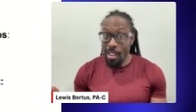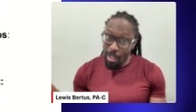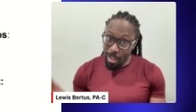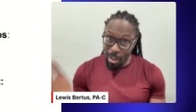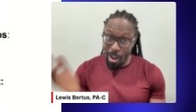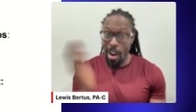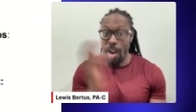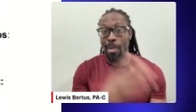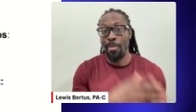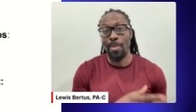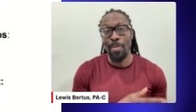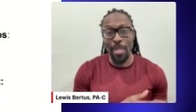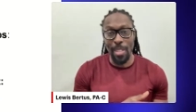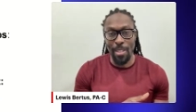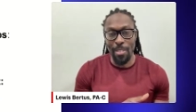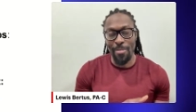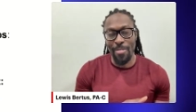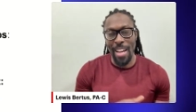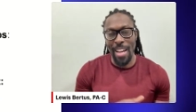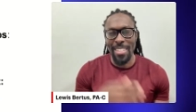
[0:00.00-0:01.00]
Carbs make
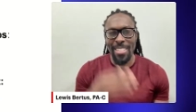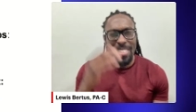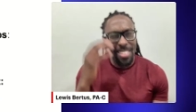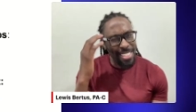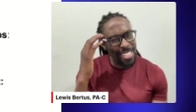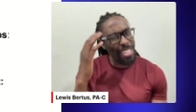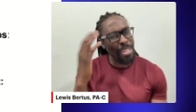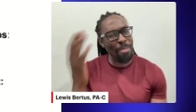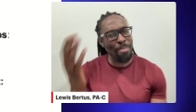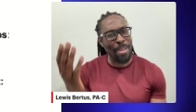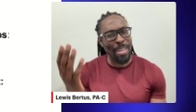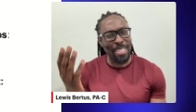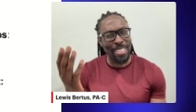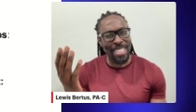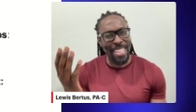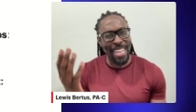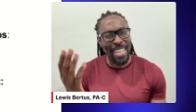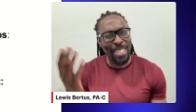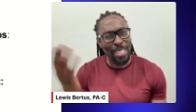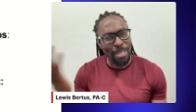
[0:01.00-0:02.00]
you fat. Just think about
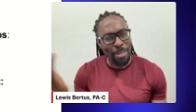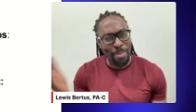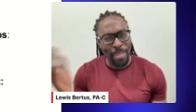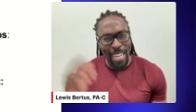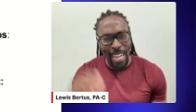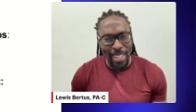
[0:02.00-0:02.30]
that a little bit.